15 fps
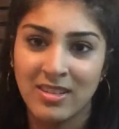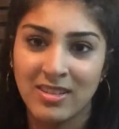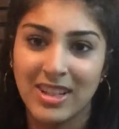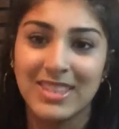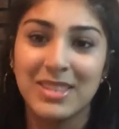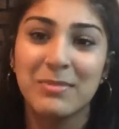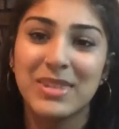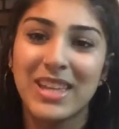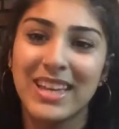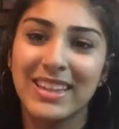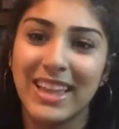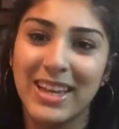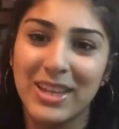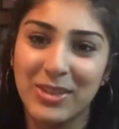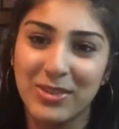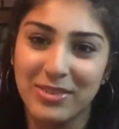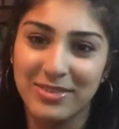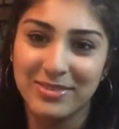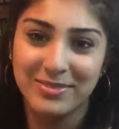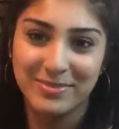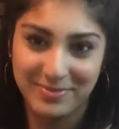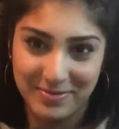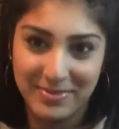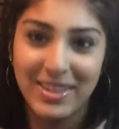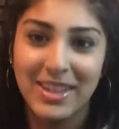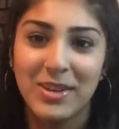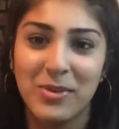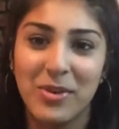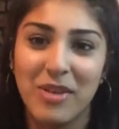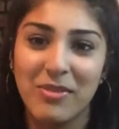That's him saying thank you to
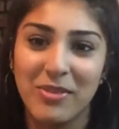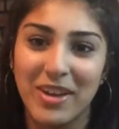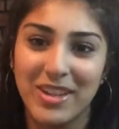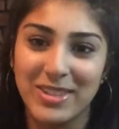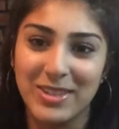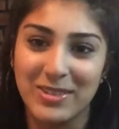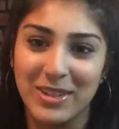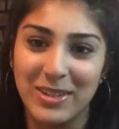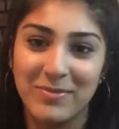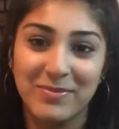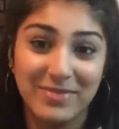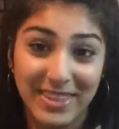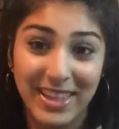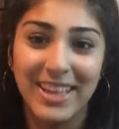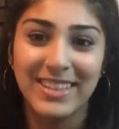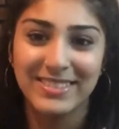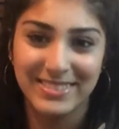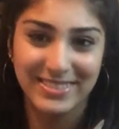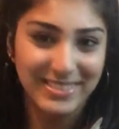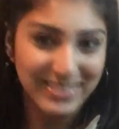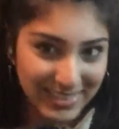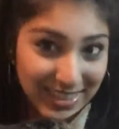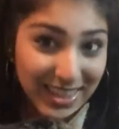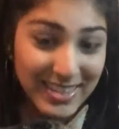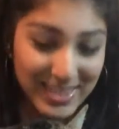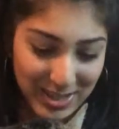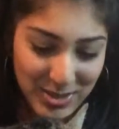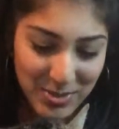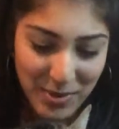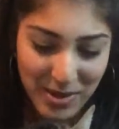whoever rescued him. Yeah. They
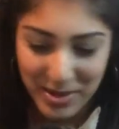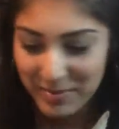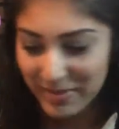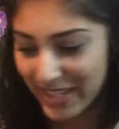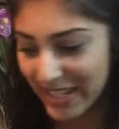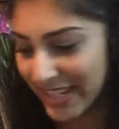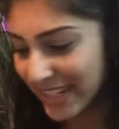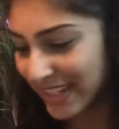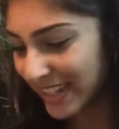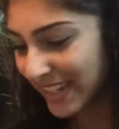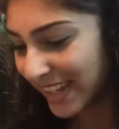said you're welcome, kitty.